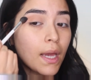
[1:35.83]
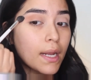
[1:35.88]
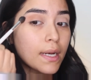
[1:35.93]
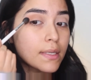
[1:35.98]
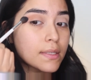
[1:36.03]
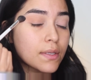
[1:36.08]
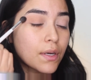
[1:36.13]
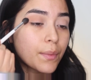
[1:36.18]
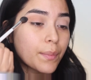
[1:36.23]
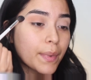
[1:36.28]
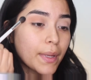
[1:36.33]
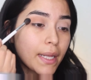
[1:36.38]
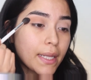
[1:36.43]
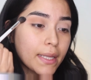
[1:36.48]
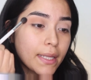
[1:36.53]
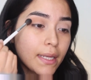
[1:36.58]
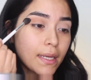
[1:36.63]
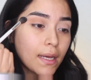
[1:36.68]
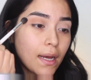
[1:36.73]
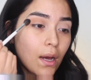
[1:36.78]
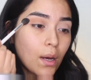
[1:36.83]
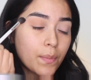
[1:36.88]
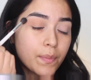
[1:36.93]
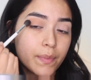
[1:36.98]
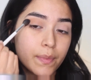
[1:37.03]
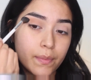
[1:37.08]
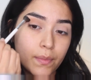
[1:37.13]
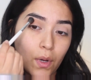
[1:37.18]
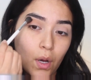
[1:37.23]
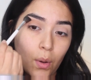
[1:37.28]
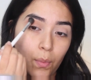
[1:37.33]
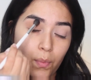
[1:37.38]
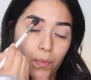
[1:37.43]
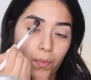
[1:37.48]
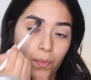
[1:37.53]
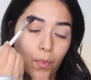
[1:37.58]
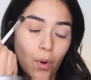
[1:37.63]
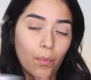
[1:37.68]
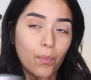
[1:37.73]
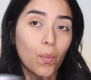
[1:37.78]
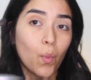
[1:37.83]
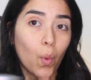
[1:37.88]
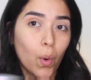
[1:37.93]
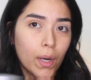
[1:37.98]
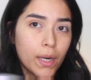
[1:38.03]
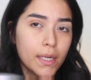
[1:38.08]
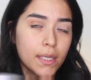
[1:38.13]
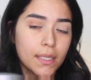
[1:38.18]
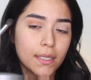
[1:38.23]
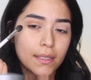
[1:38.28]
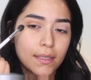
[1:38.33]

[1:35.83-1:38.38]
and start blending upward.